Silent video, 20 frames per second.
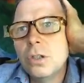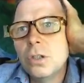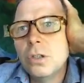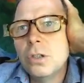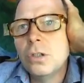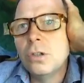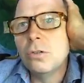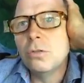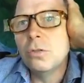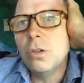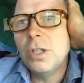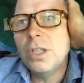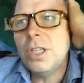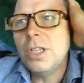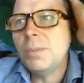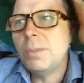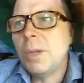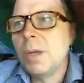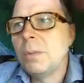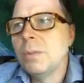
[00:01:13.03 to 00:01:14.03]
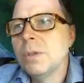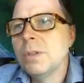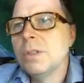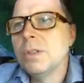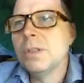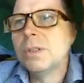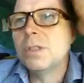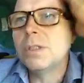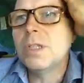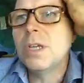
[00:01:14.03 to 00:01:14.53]
you'll really be able
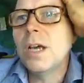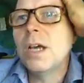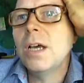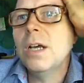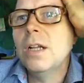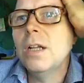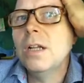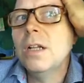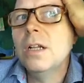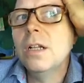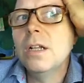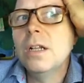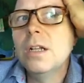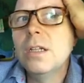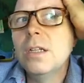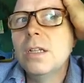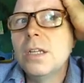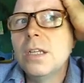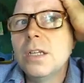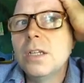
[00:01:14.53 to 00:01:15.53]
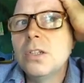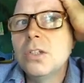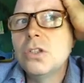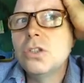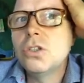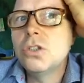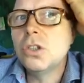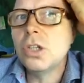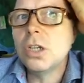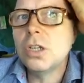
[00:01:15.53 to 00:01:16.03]
to tell in a
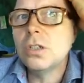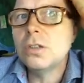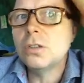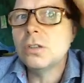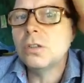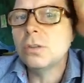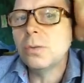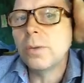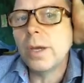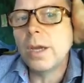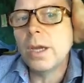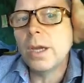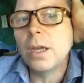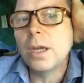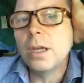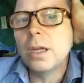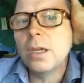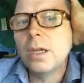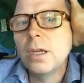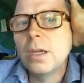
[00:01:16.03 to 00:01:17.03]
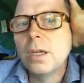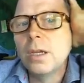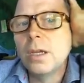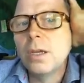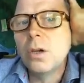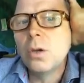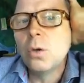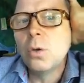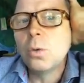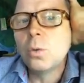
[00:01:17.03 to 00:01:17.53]
gentle way
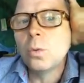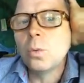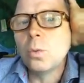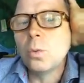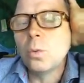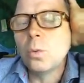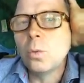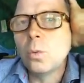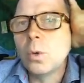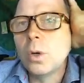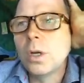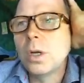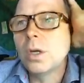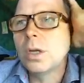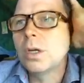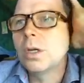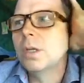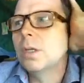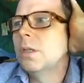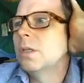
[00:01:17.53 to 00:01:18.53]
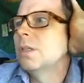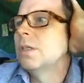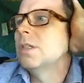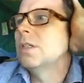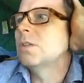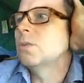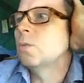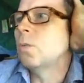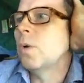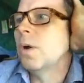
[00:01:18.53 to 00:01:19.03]
what
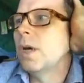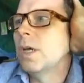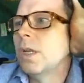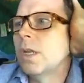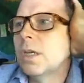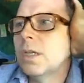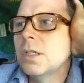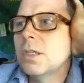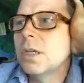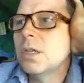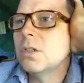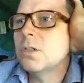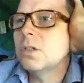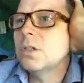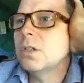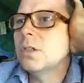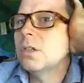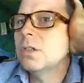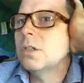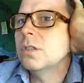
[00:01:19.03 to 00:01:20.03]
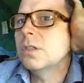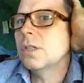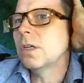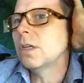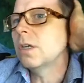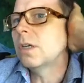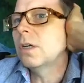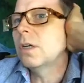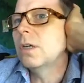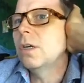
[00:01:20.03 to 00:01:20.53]
is wanting attention. It's like,
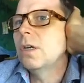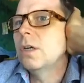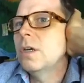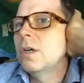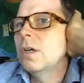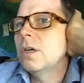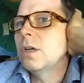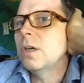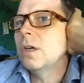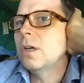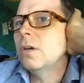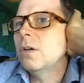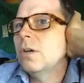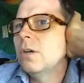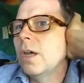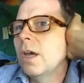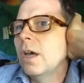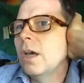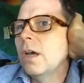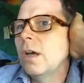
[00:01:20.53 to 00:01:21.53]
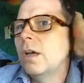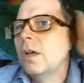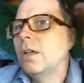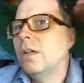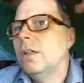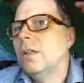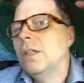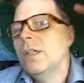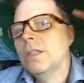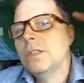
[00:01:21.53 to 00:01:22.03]
oh yeah,
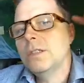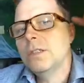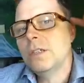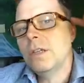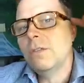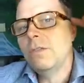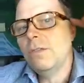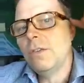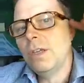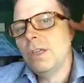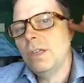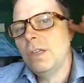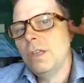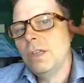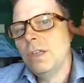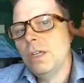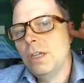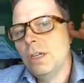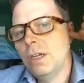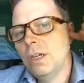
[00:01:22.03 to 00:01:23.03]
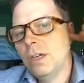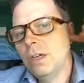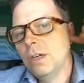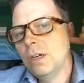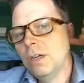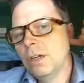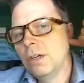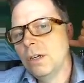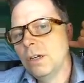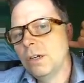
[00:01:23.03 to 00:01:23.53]
all that stuff in the
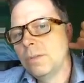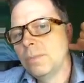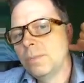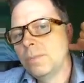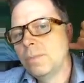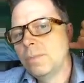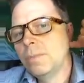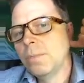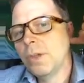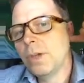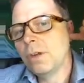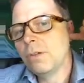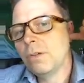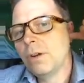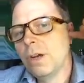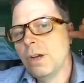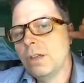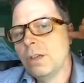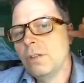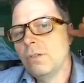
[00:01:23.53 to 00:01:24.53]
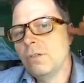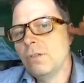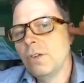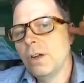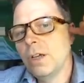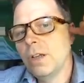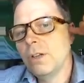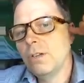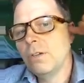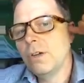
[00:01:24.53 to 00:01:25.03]
ear, like right at the
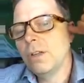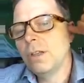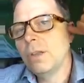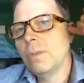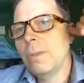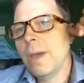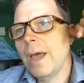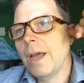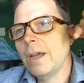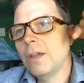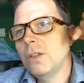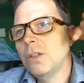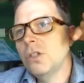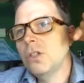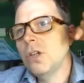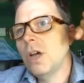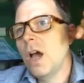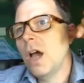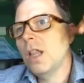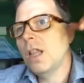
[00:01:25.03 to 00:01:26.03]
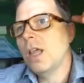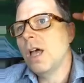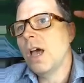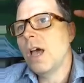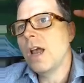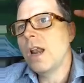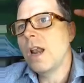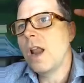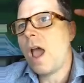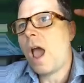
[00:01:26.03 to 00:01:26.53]
front, right at the back of the
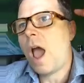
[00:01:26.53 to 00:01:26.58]
jawline.